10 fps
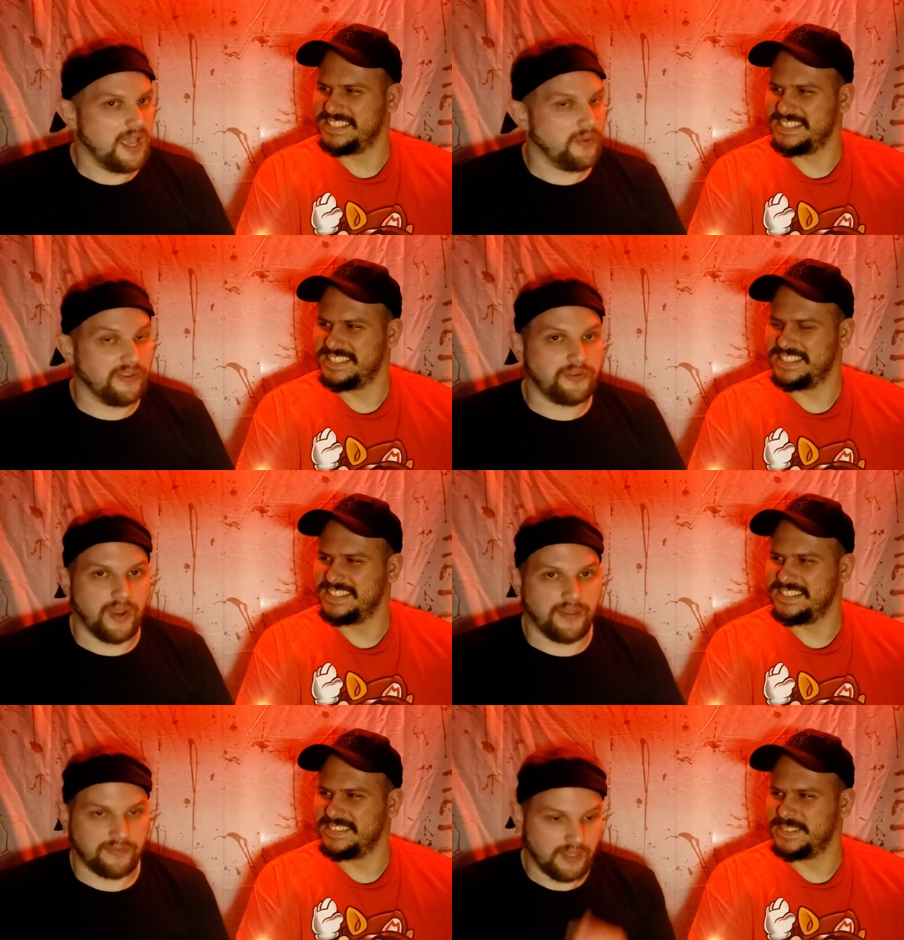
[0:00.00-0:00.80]
Speaker 1: it was
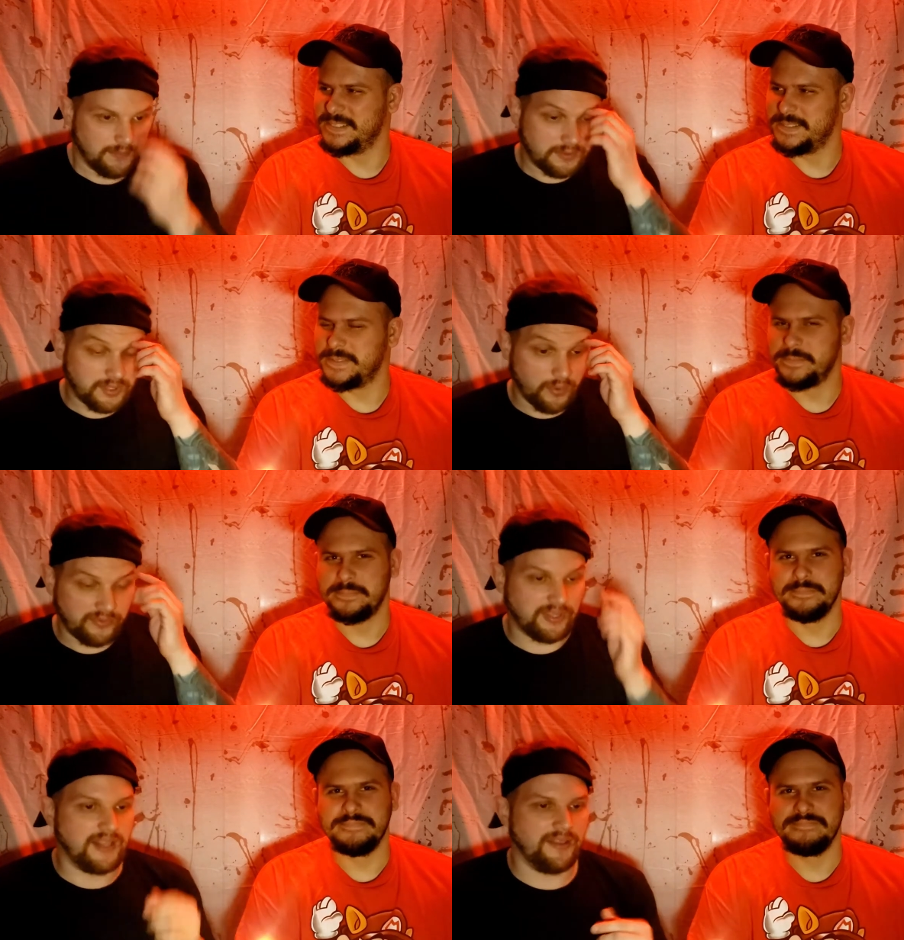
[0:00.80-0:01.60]
interesting. So
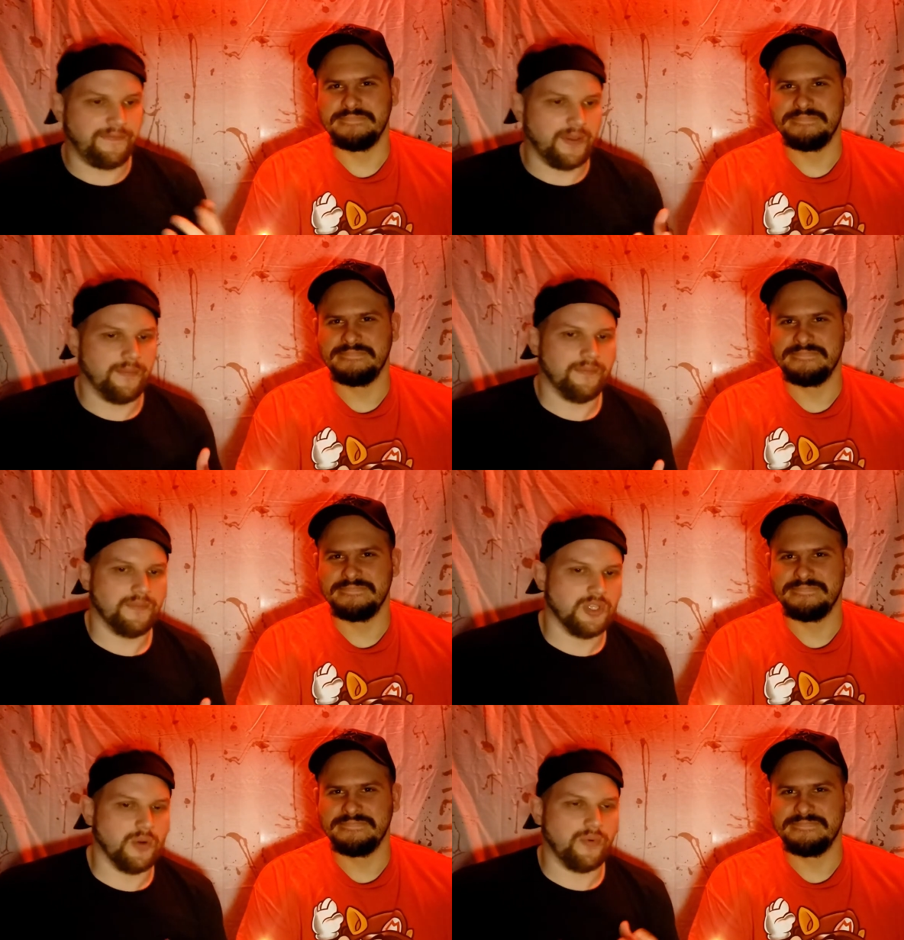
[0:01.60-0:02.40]
silent film,
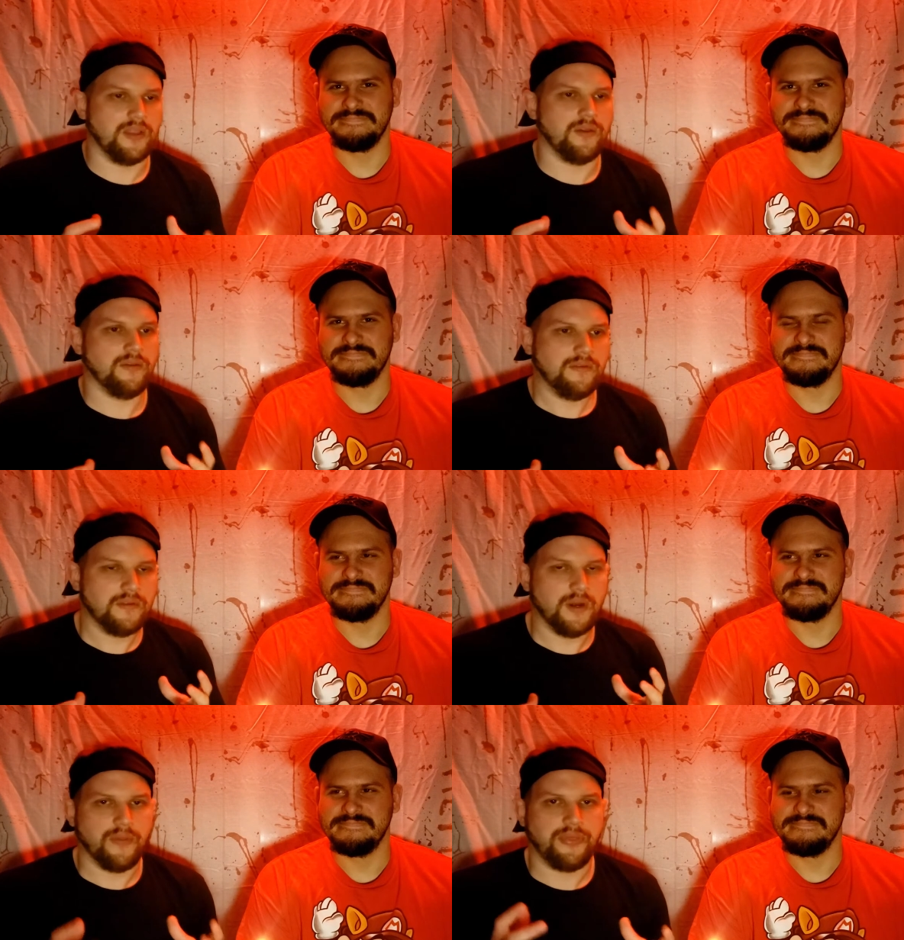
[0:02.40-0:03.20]
you don't really,
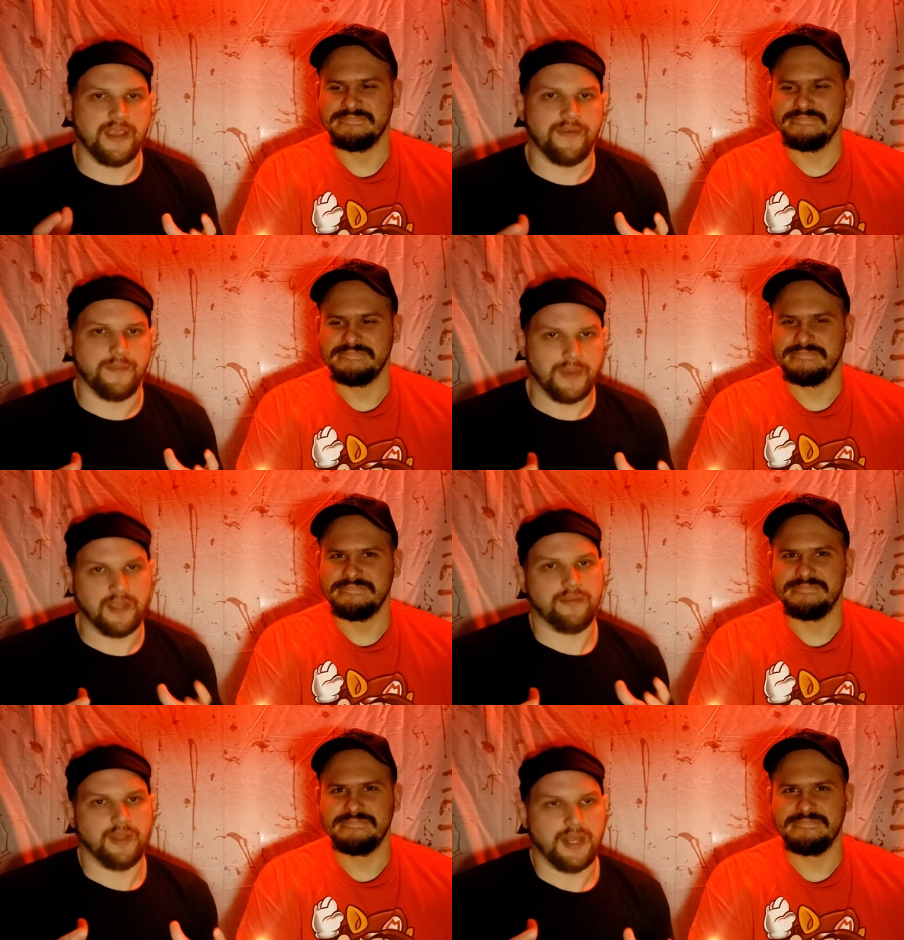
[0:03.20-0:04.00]
you know, think of it
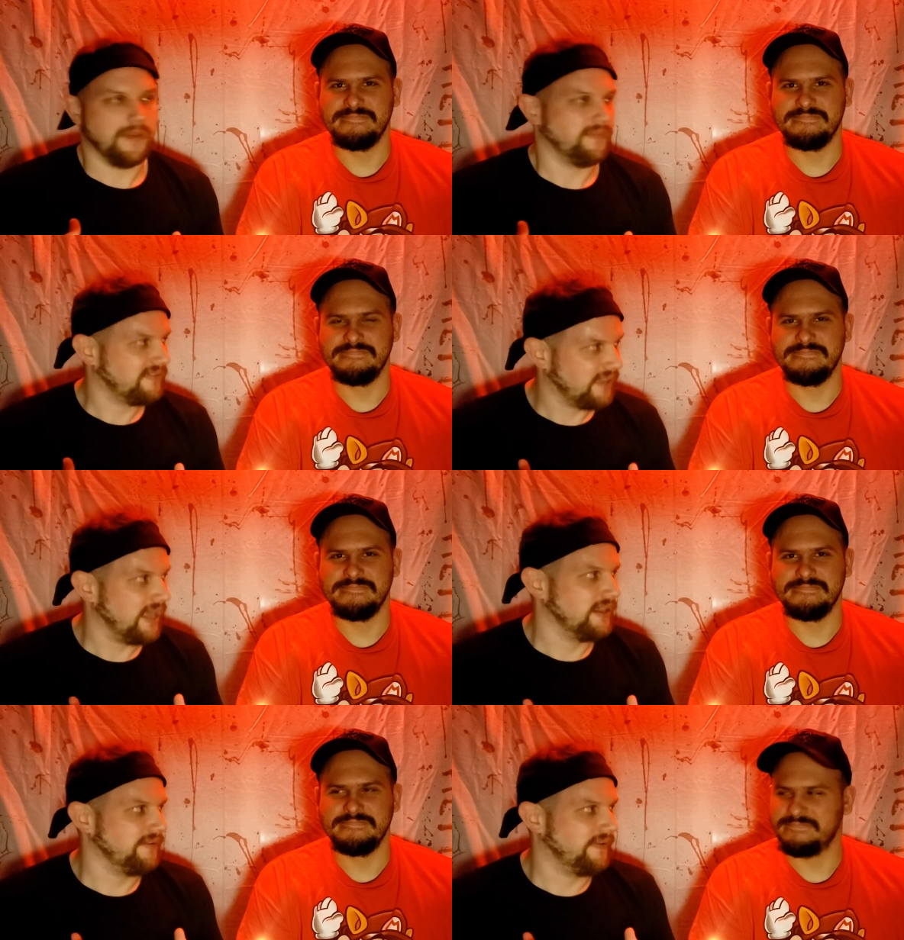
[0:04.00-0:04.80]
because of the name
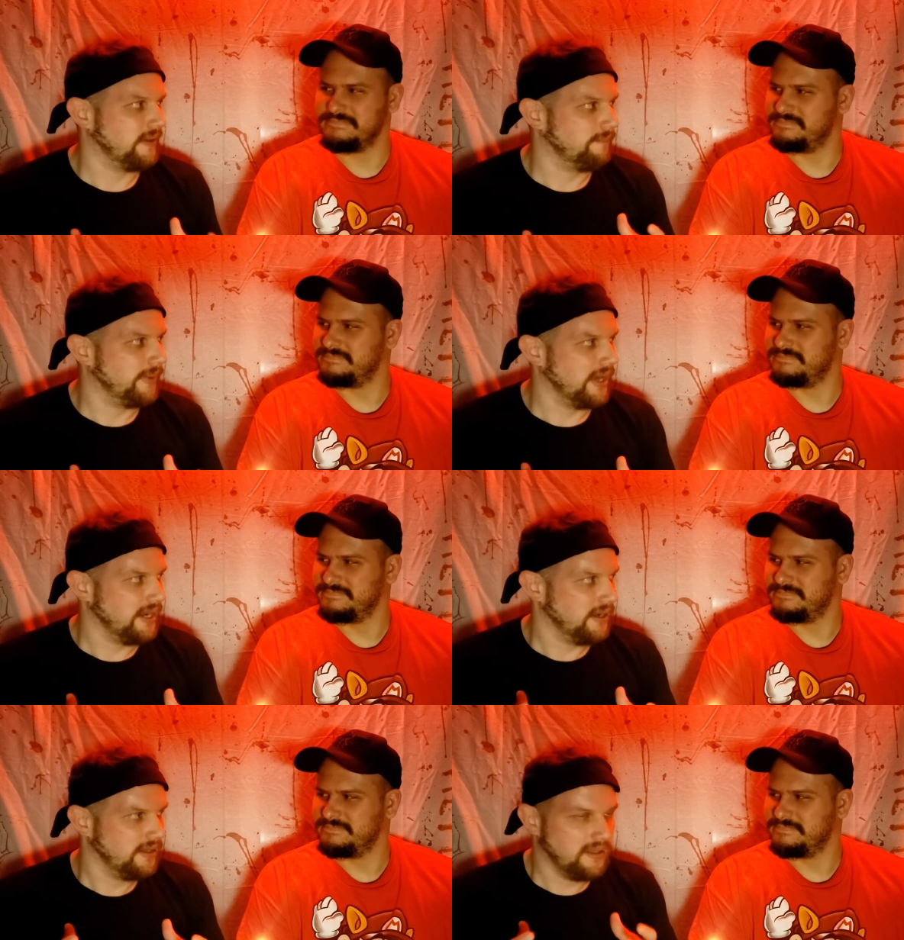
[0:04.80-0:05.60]
silent film,
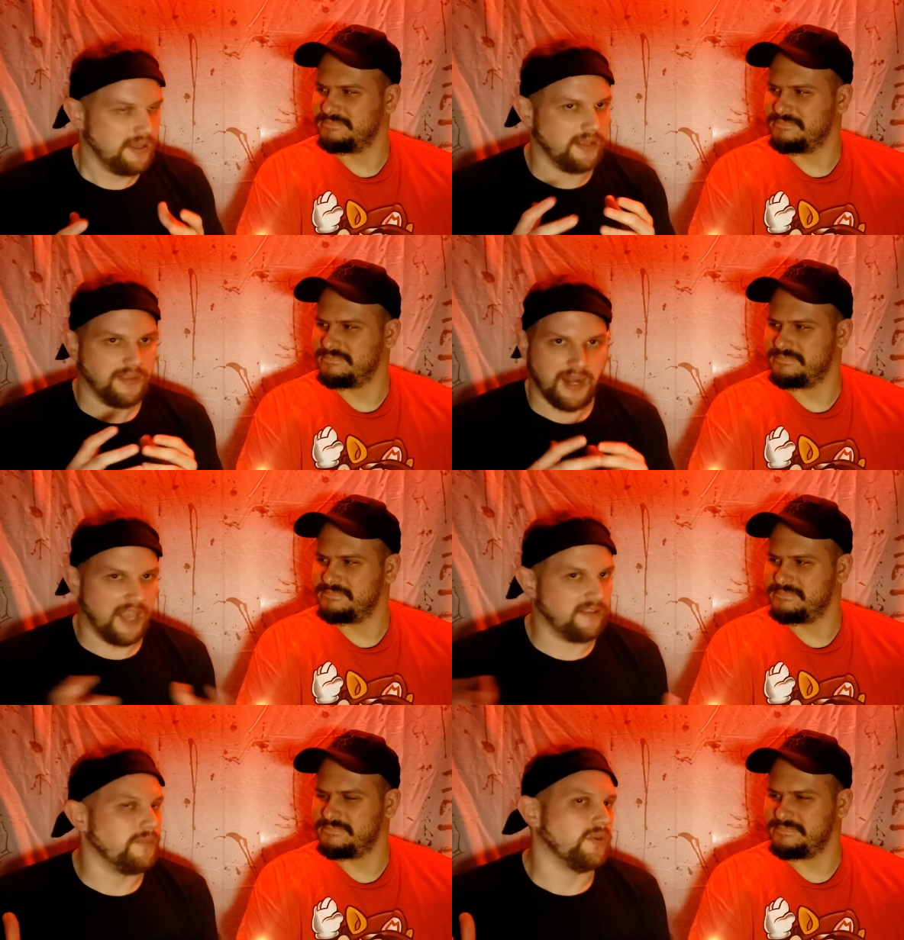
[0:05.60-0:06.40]
but it
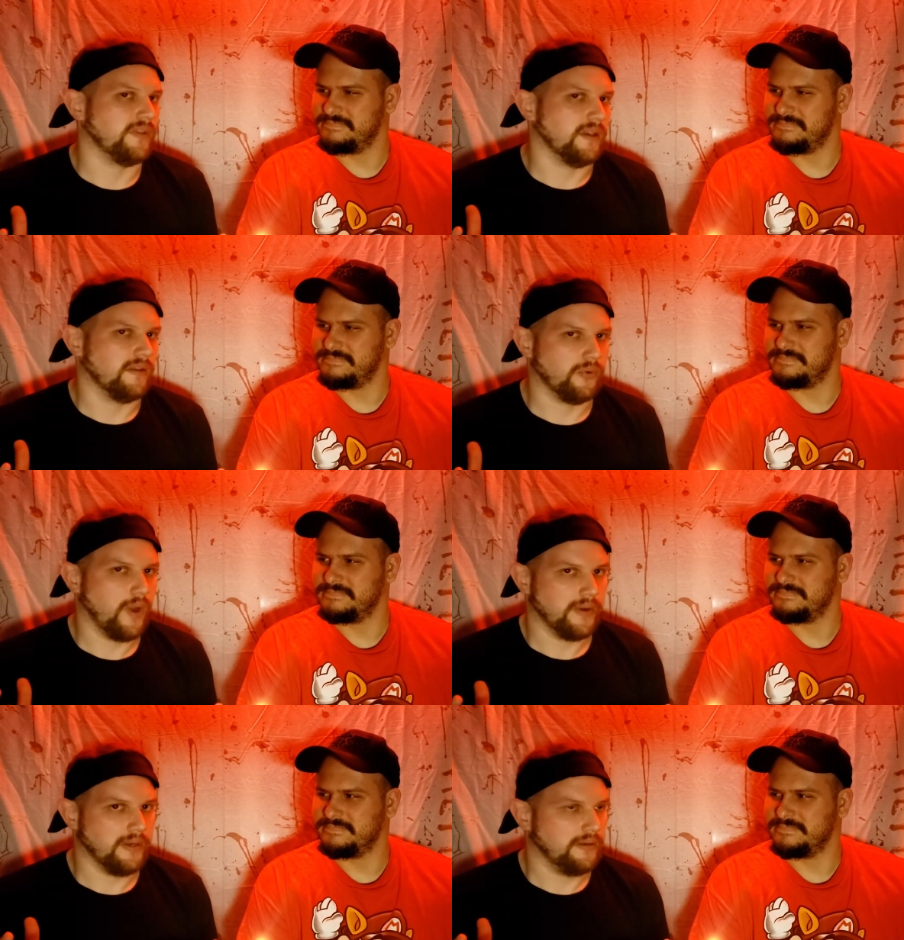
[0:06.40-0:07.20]
has music
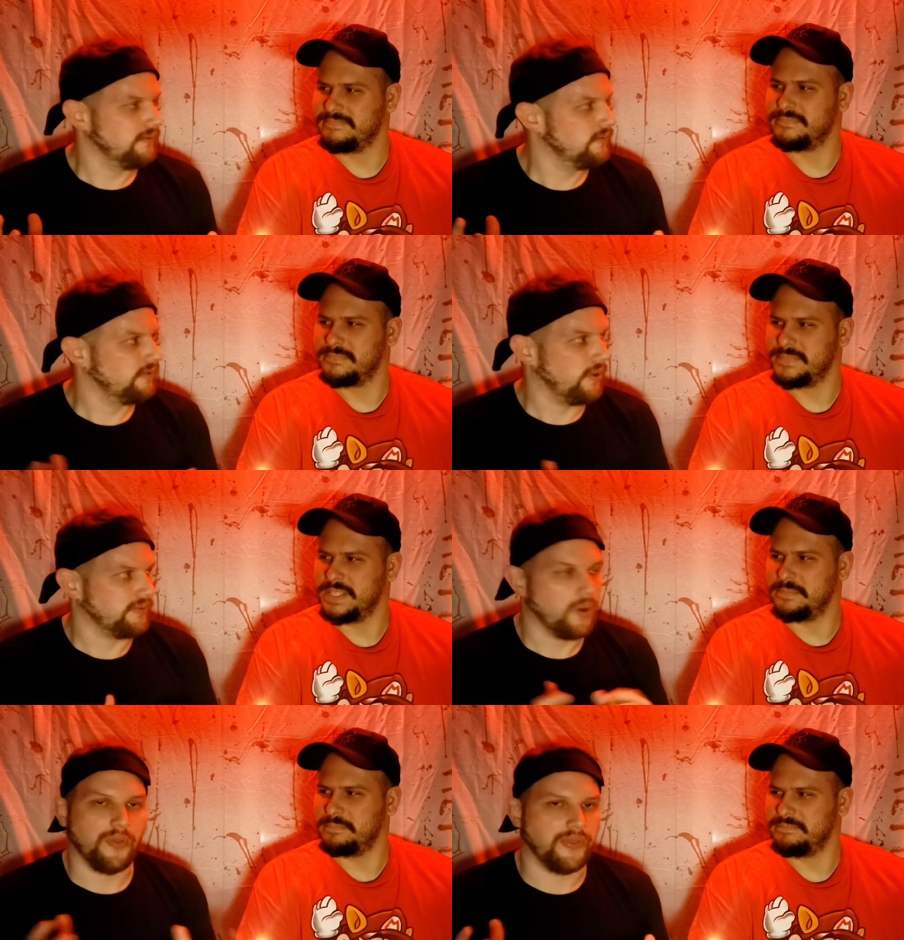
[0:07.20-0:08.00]
throughout it.
Speaker 2: Throughout the whole